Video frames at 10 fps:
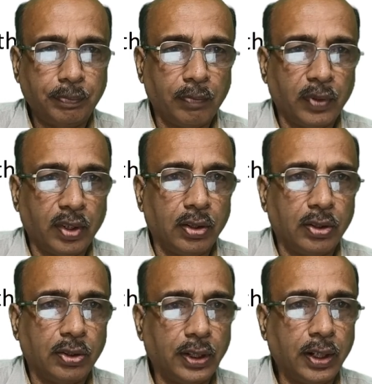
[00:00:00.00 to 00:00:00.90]
So
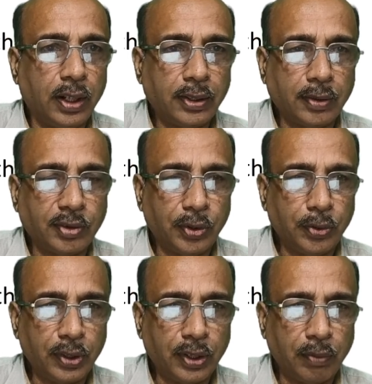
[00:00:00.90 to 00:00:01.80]
here substitute
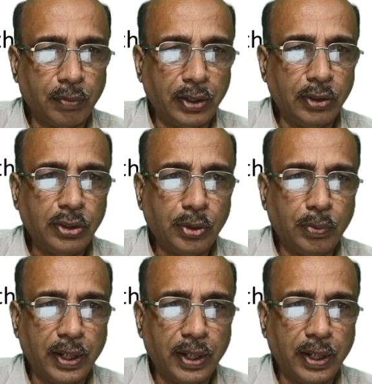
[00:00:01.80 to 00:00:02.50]
the values, you will get